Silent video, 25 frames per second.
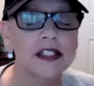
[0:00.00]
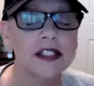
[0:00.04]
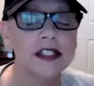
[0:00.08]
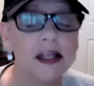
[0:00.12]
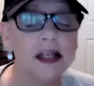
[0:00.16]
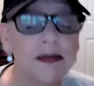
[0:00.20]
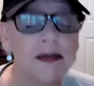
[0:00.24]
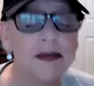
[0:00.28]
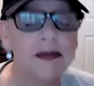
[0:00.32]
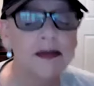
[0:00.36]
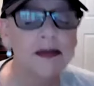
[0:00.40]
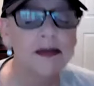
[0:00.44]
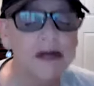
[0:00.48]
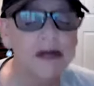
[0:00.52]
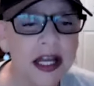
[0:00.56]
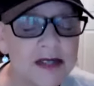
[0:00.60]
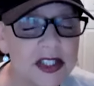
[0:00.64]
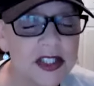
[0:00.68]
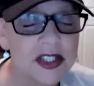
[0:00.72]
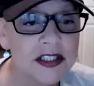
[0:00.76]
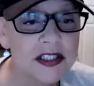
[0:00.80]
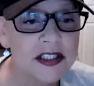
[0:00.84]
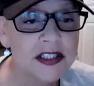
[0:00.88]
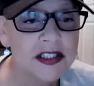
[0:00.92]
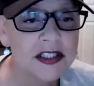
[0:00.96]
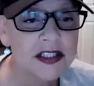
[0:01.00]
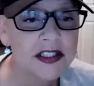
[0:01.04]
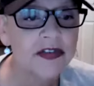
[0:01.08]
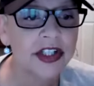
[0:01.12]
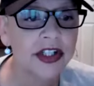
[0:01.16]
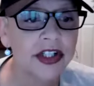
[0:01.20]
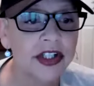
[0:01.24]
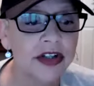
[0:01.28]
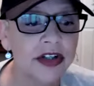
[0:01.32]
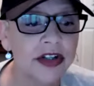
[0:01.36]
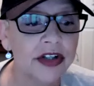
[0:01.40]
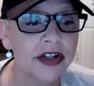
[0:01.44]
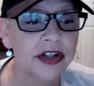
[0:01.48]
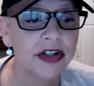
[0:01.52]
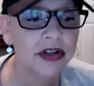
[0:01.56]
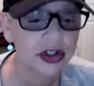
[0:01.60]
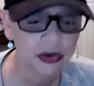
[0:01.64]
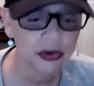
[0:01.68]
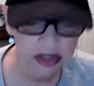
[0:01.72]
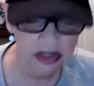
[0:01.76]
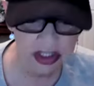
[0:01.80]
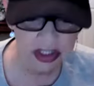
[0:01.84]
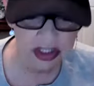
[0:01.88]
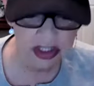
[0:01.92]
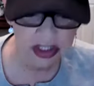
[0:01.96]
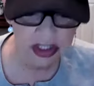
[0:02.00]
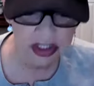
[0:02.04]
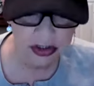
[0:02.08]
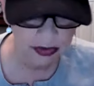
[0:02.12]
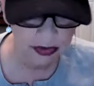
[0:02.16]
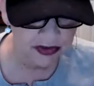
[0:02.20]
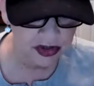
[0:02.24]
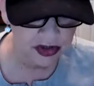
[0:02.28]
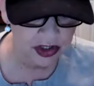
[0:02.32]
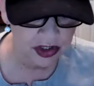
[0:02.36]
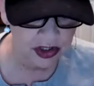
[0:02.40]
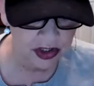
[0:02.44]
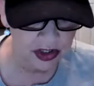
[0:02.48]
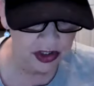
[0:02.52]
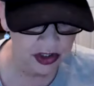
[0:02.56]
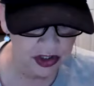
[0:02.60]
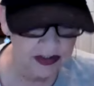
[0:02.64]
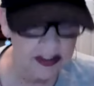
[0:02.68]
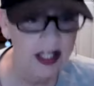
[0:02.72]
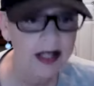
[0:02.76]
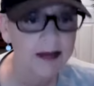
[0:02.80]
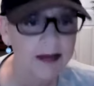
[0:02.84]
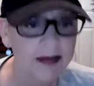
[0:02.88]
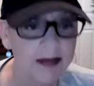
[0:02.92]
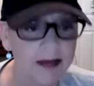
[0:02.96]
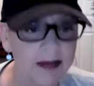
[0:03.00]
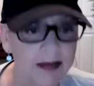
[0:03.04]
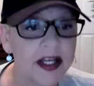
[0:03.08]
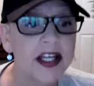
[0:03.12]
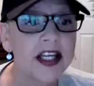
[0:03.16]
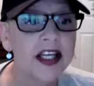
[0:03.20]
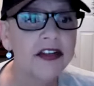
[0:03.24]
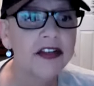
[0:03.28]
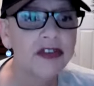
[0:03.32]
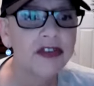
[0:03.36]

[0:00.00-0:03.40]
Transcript: Sometimes the self care, Erica, you tell grievers all the time